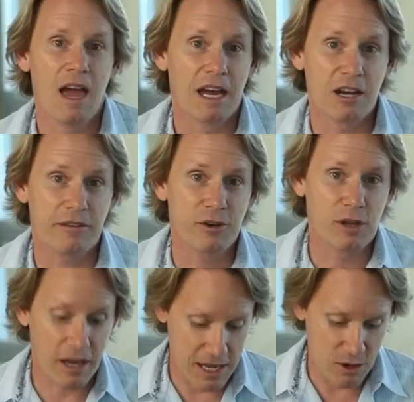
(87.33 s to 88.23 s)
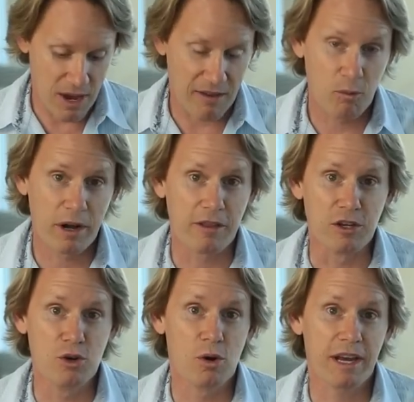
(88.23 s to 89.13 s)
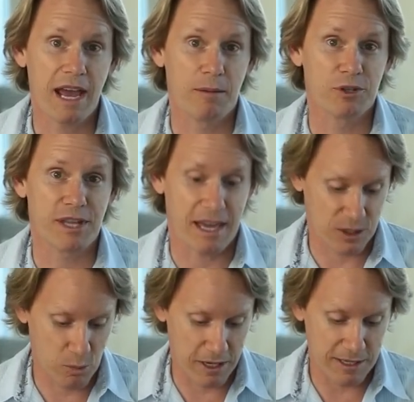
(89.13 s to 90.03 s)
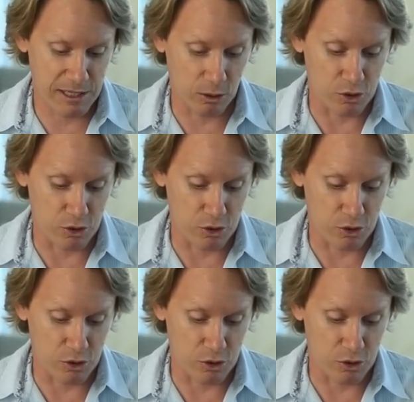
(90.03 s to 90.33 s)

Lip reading: Now, if you're lucky, you have one of the newer cameras that has one of these little